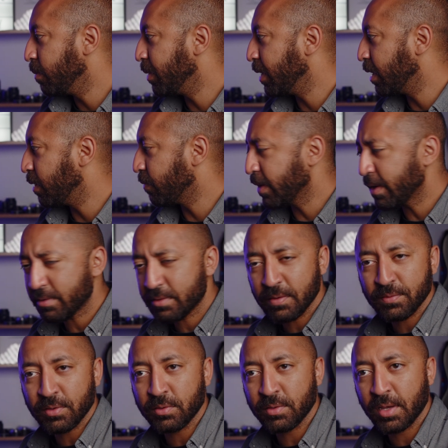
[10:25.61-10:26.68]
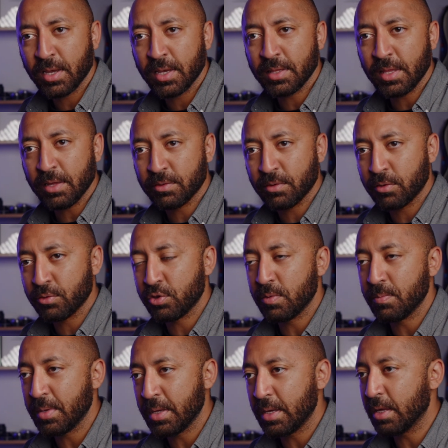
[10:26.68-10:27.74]
But Rec 709
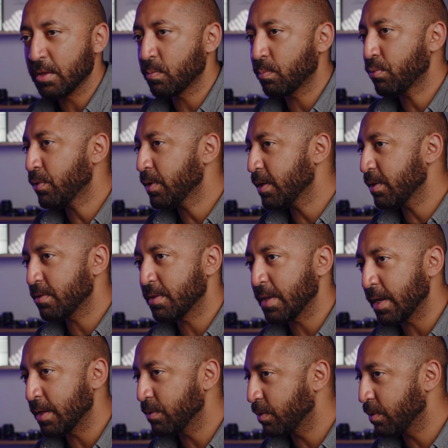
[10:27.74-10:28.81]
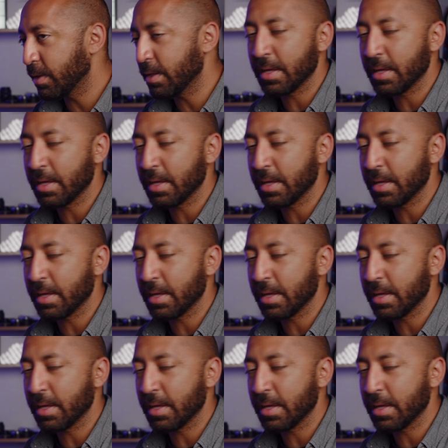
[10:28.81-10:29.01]
sRGB is pretty standard.